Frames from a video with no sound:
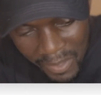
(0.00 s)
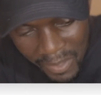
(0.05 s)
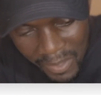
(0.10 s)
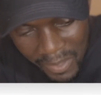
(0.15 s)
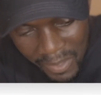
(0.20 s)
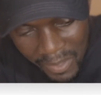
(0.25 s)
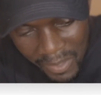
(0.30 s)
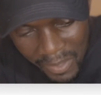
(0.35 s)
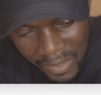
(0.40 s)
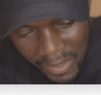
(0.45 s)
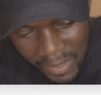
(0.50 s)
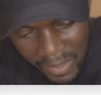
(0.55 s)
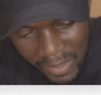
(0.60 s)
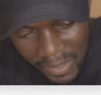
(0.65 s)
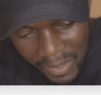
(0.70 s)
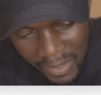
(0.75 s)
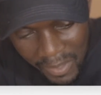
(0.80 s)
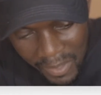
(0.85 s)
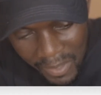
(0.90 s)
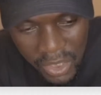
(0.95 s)

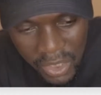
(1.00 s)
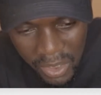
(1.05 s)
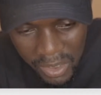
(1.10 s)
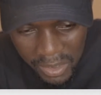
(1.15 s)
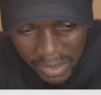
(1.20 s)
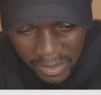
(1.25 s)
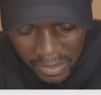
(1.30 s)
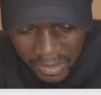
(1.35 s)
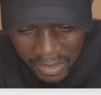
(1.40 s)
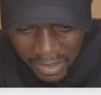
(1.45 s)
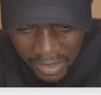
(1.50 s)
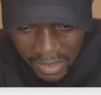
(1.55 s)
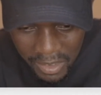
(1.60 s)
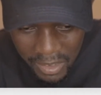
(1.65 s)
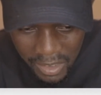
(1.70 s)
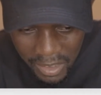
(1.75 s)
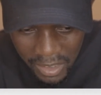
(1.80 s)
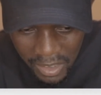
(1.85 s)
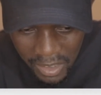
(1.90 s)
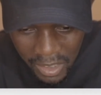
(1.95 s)
Daejeon,
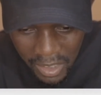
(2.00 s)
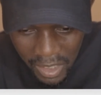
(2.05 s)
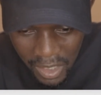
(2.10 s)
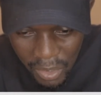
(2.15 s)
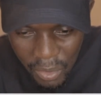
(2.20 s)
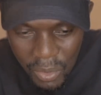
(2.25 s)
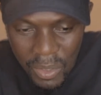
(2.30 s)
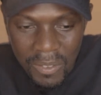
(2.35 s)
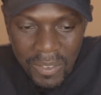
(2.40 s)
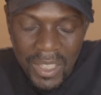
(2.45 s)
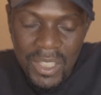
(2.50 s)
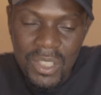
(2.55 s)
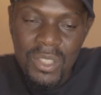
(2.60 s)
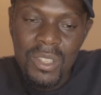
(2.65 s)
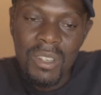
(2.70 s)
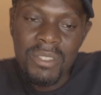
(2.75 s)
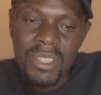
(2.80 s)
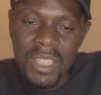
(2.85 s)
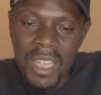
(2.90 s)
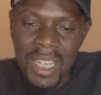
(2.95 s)
University
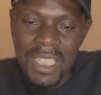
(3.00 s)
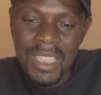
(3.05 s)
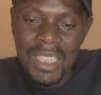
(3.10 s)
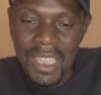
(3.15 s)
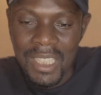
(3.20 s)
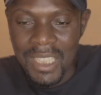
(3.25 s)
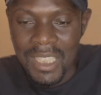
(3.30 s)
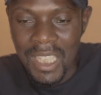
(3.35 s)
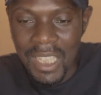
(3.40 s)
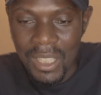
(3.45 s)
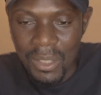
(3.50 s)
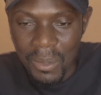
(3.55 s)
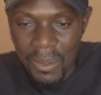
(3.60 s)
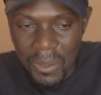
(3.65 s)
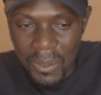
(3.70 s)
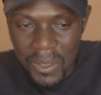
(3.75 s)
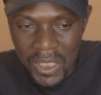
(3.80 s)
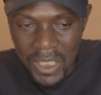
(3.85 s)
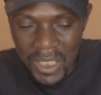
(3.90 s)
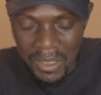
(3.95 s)
of Science and
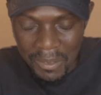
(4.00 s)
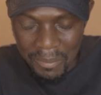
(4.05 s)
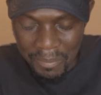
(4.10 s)
Technology.